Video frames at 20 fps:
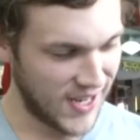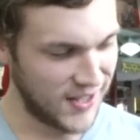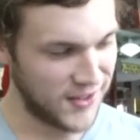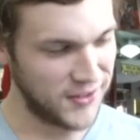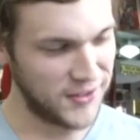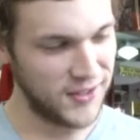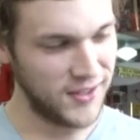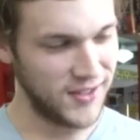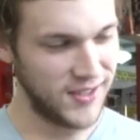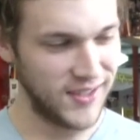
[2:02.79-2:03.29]
I
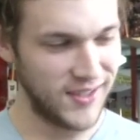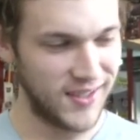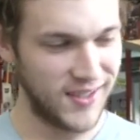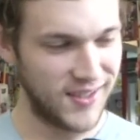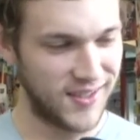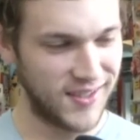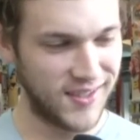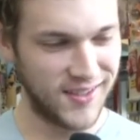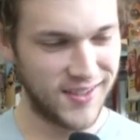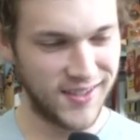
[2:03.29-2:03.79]
learned
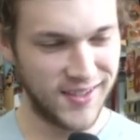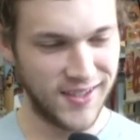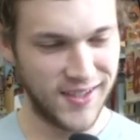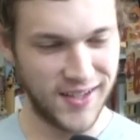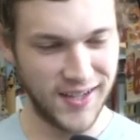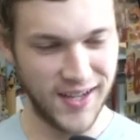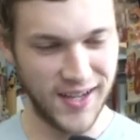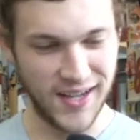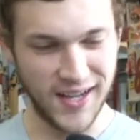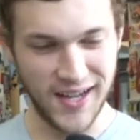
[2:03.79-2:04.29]

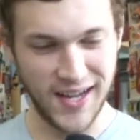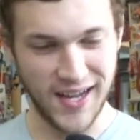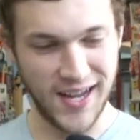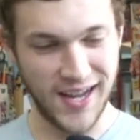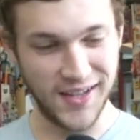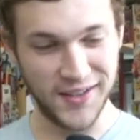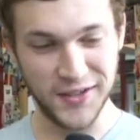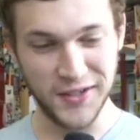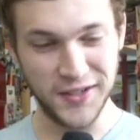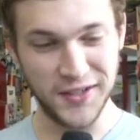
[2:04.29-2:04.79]

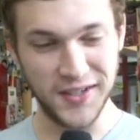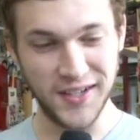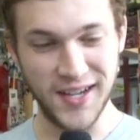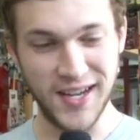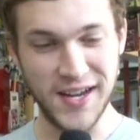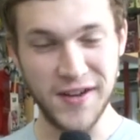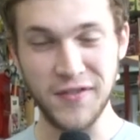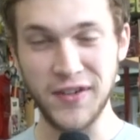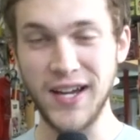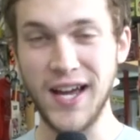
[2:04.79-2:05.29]
I learned on
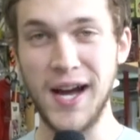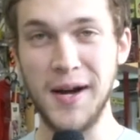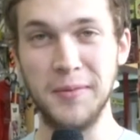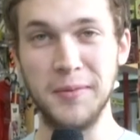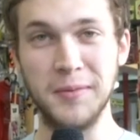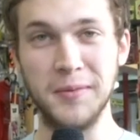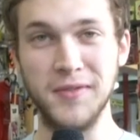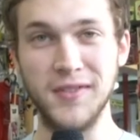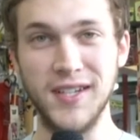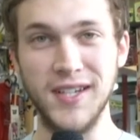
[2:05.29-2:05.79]
every
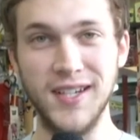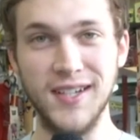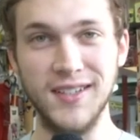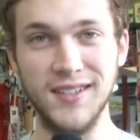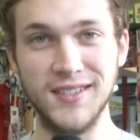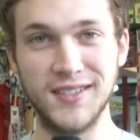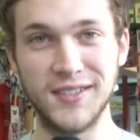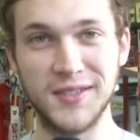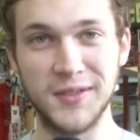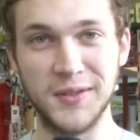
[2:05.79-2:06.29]
album of
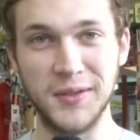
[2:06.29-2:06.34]
theirs